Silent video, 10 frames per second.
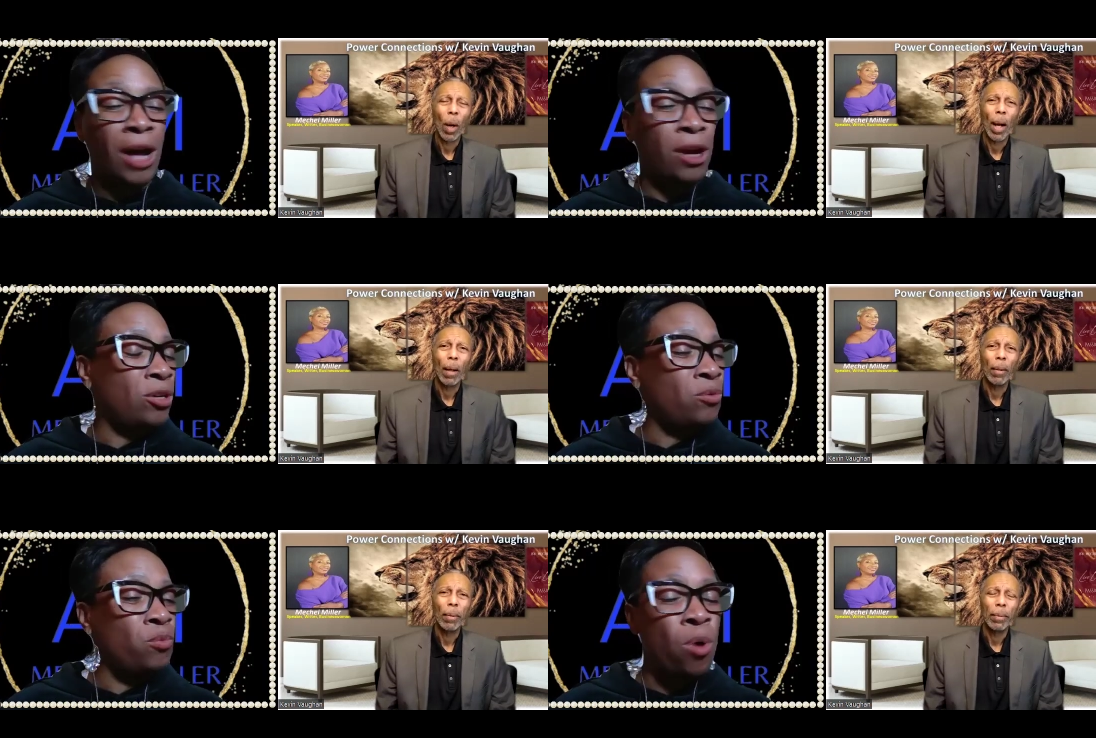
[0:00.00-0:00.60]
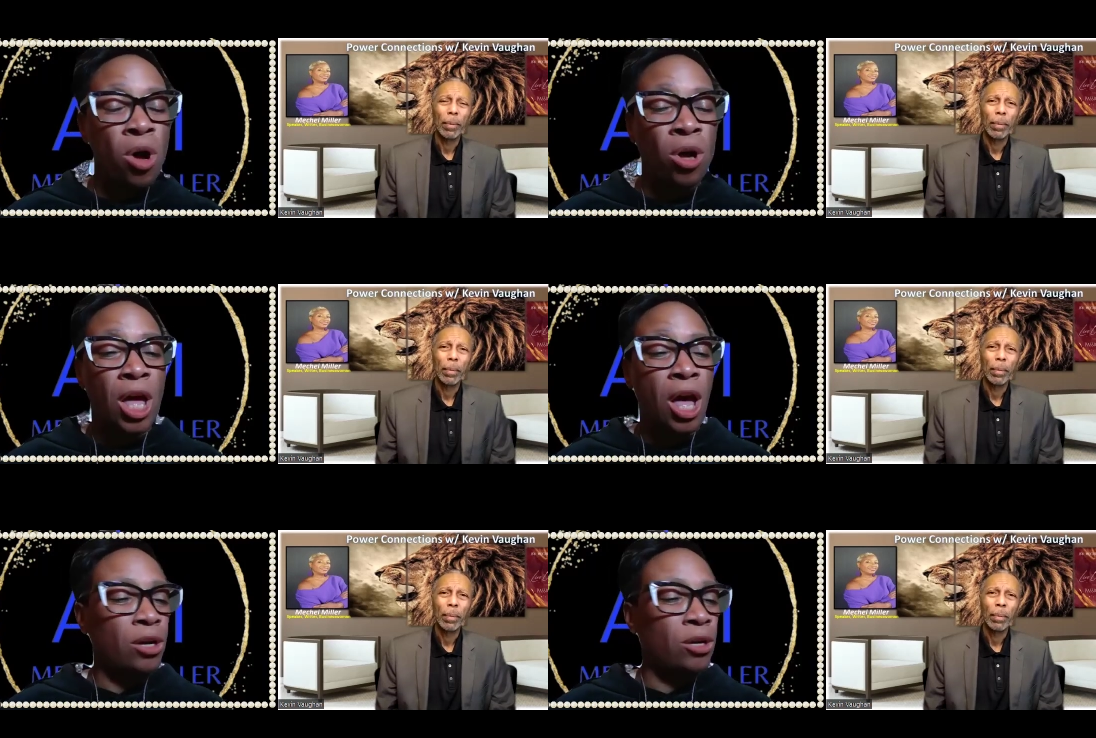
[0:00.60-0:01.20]
Speaker 1: I couldn't wow. walk,
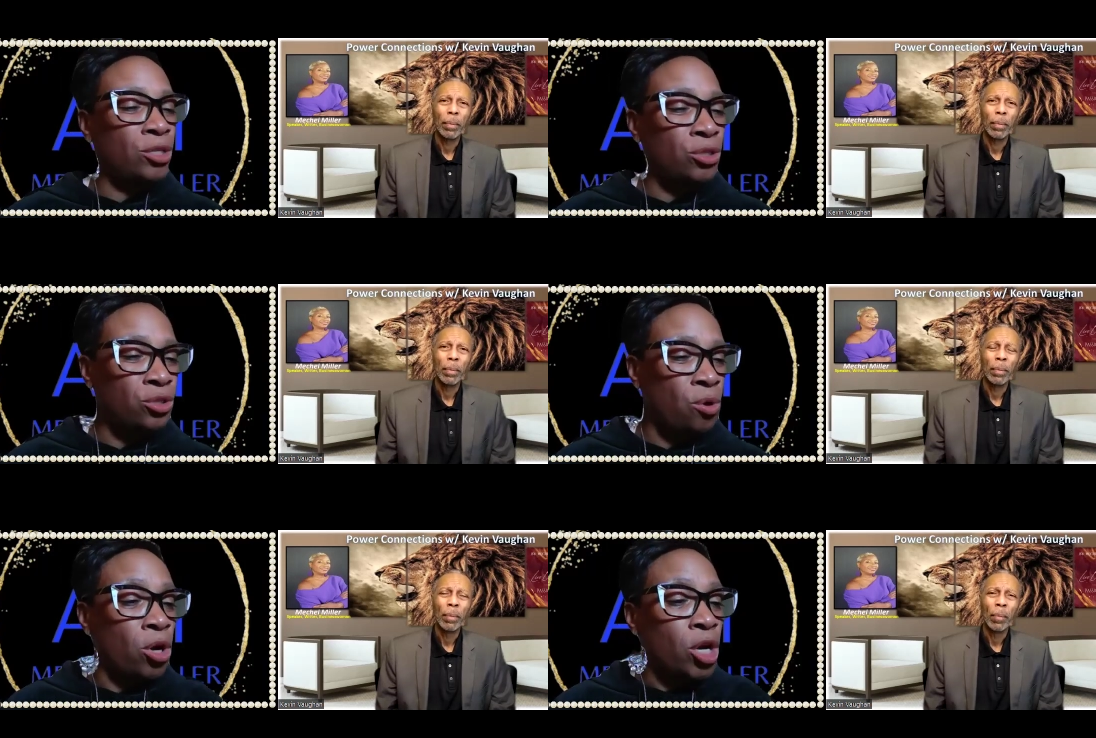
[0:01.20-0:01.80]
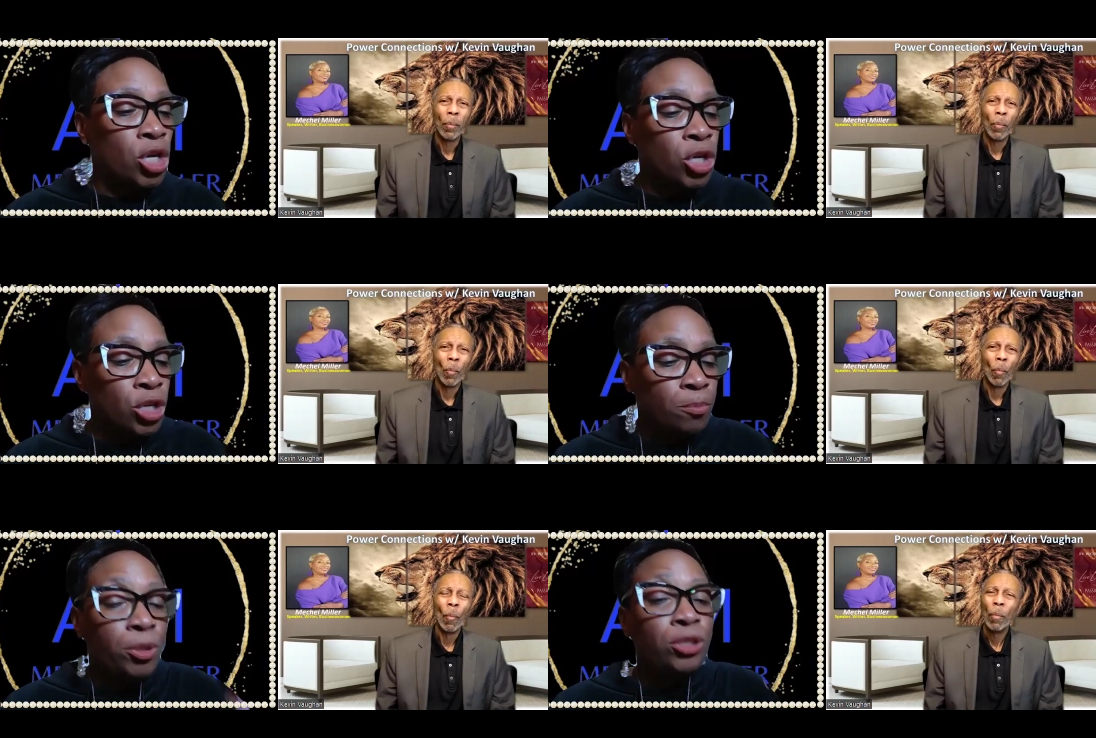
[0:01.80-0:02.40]
couldn't talk,
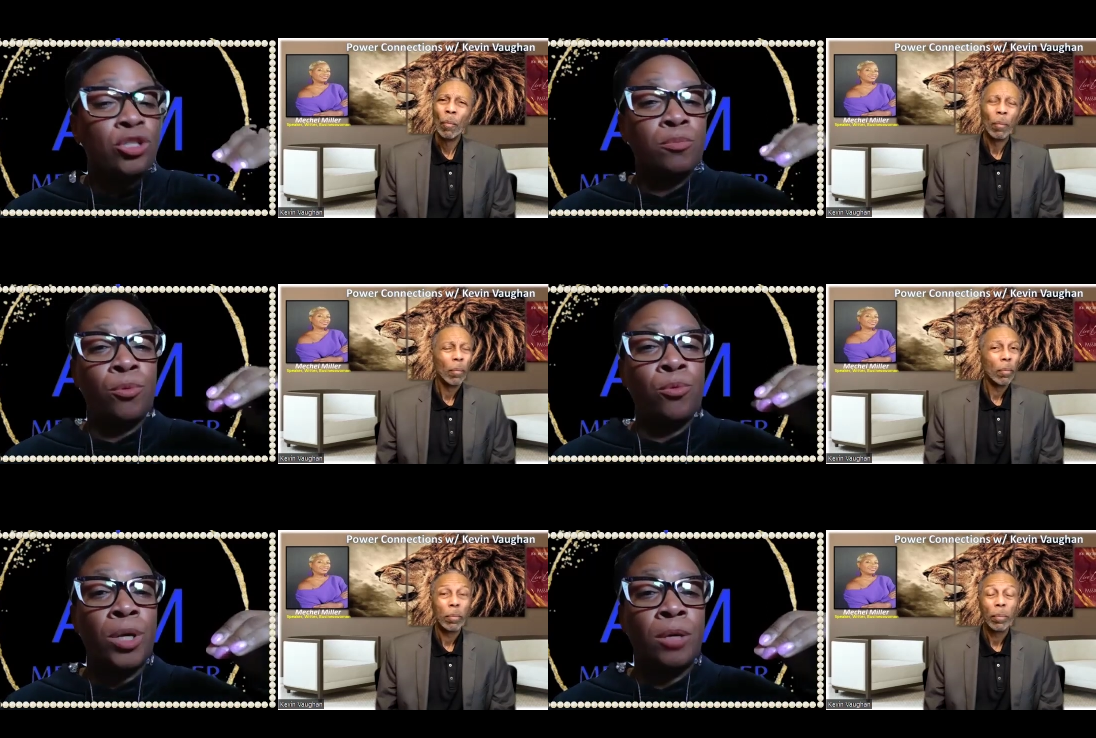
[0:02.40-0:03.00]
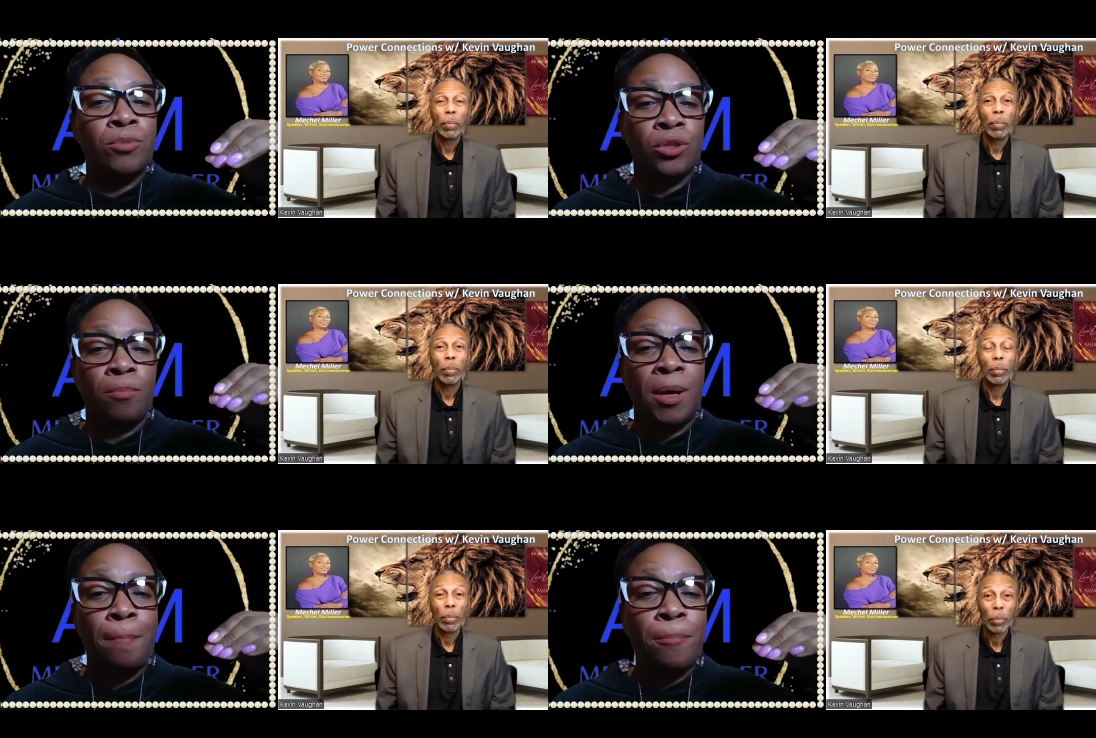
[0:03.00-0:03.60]
couldn't put the spoon up
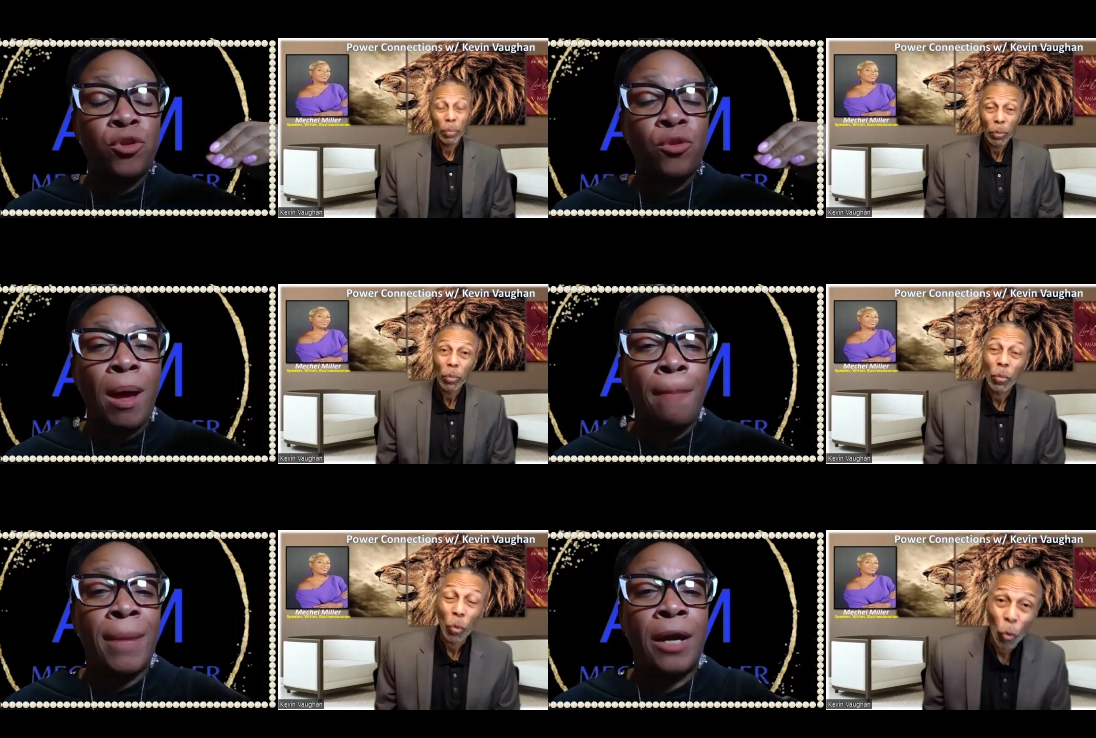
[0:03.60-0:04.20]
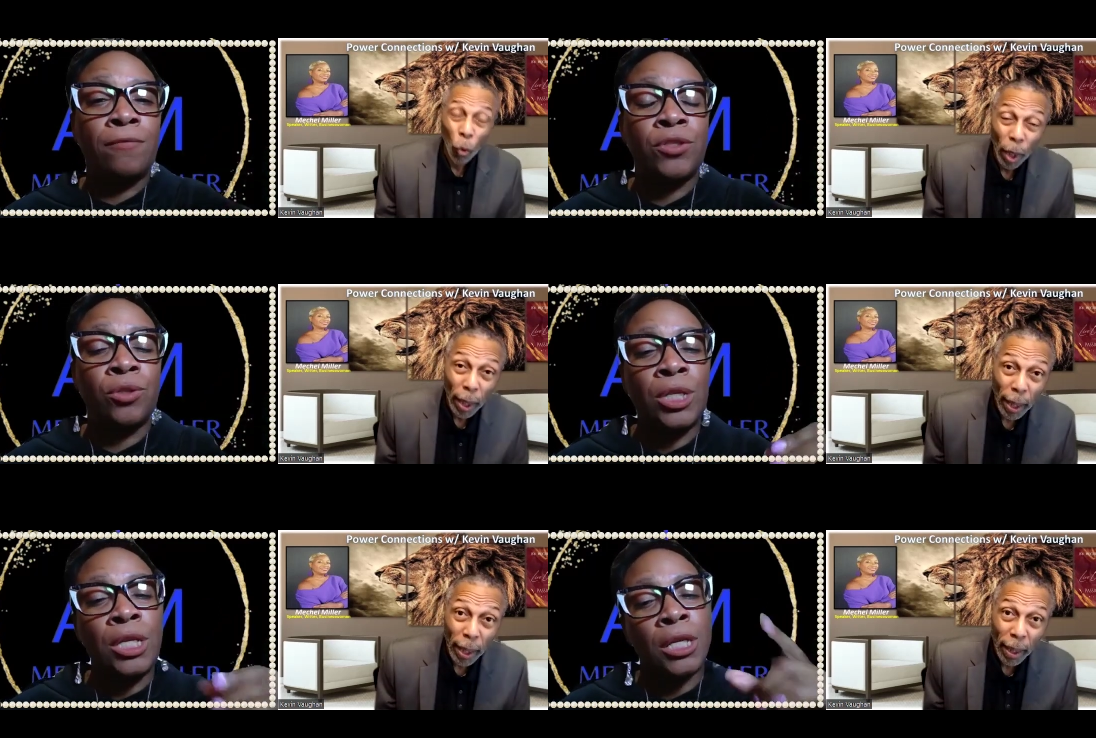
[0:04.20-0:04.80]
to my to my
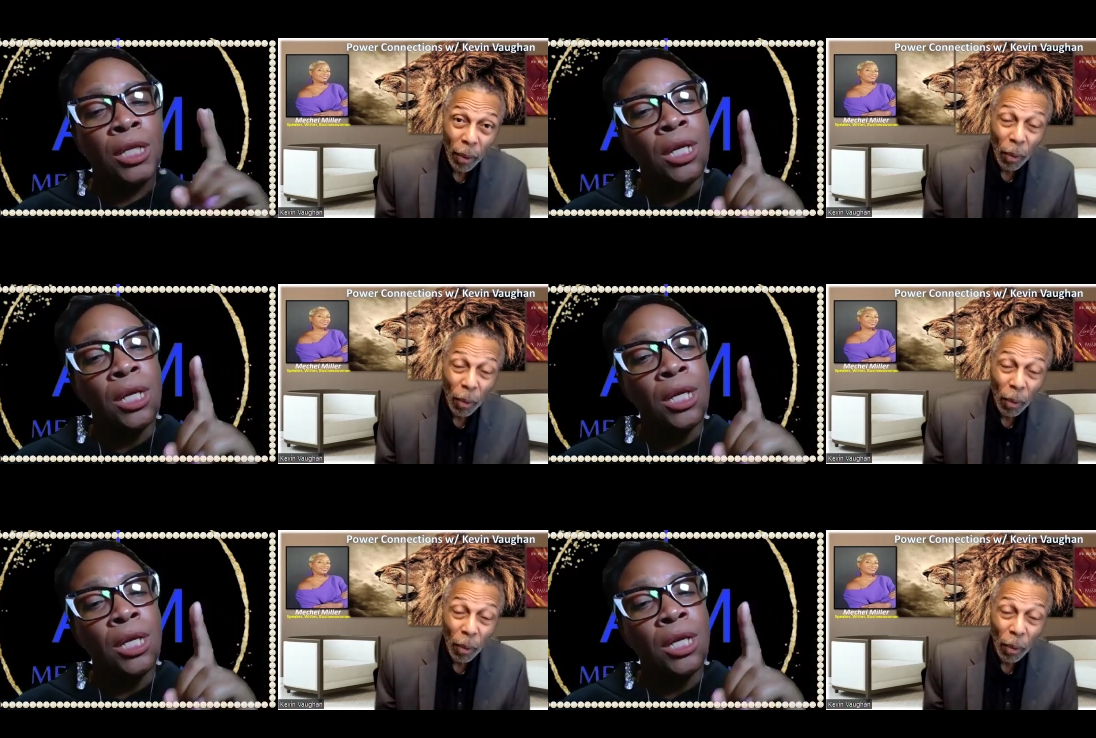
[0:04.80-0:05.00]
mouth to eat.